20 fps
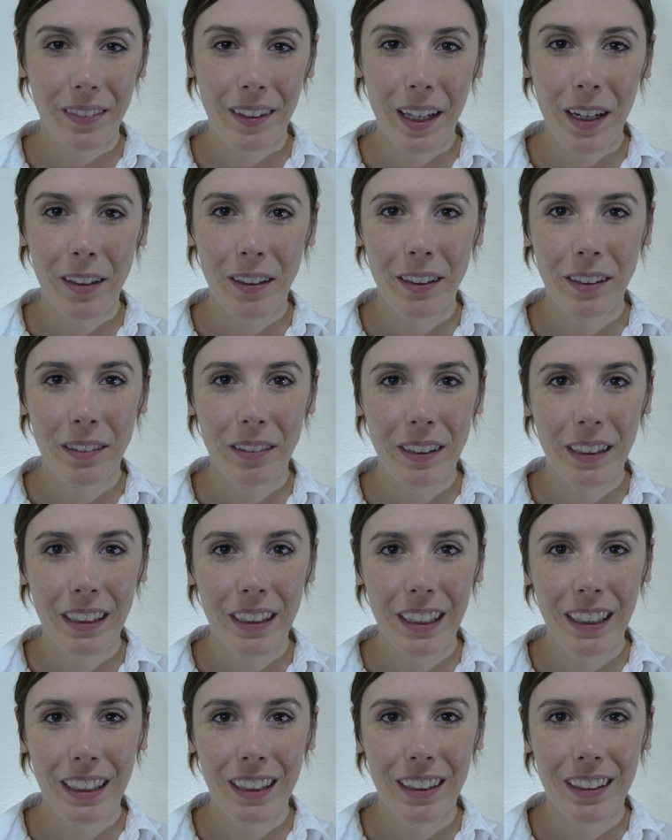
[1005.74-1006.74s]
How are you
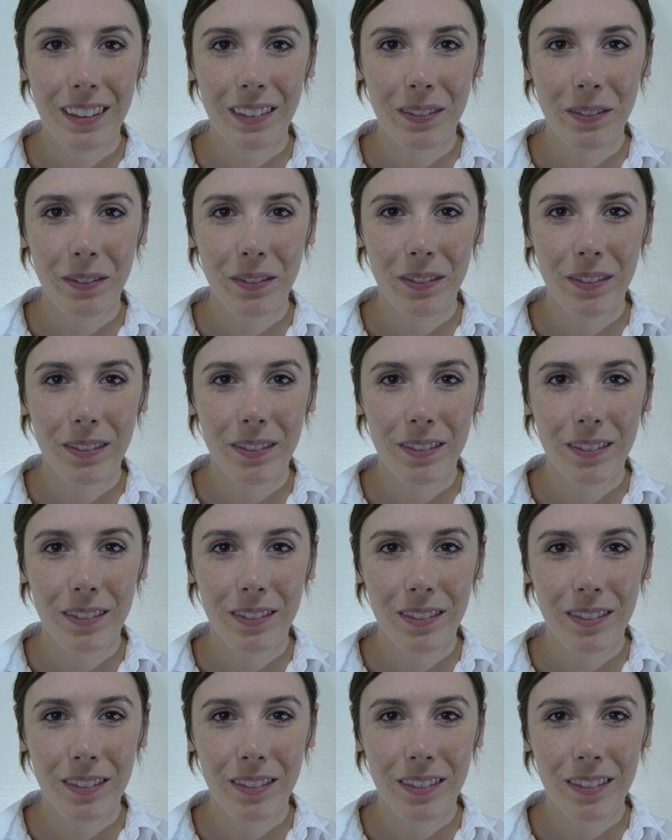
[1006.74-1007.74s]
feeling?
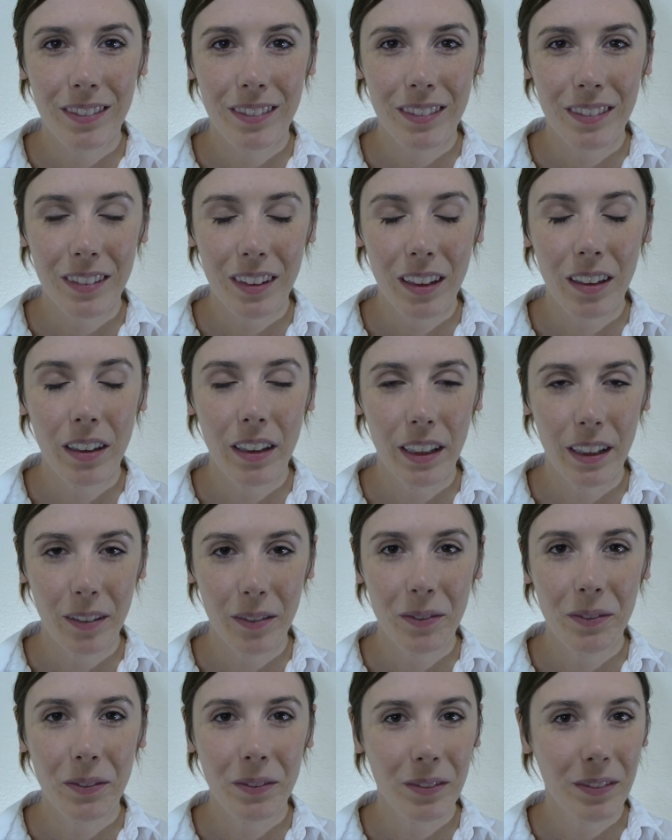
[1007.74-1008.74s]
Alright,
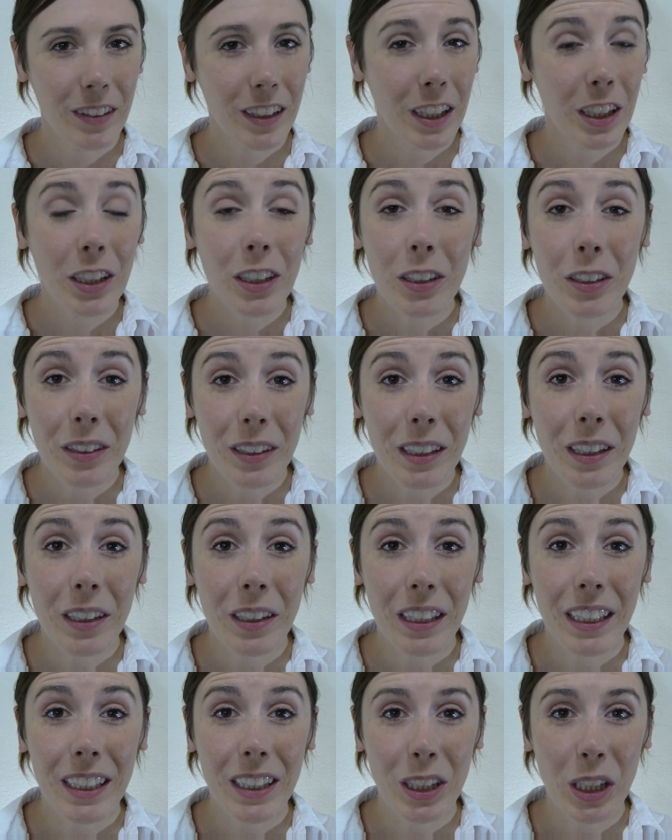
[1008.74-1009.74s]
you're doing a
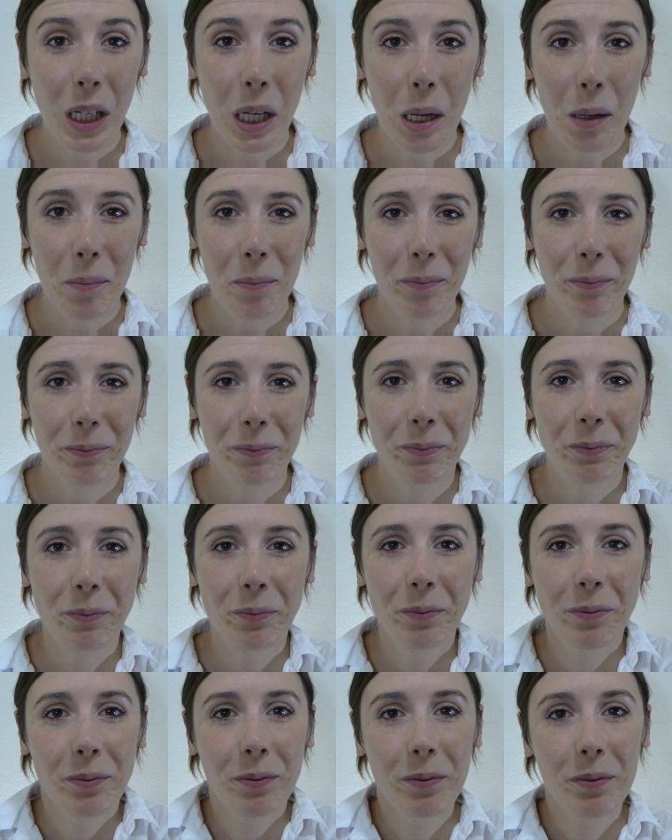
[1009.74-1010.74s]
great job.
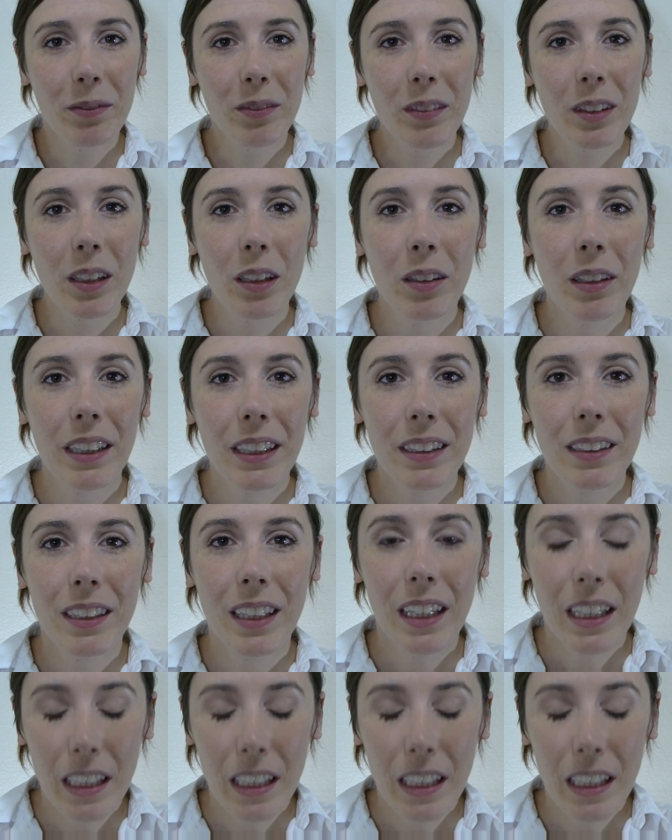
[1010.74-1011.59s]
Alright,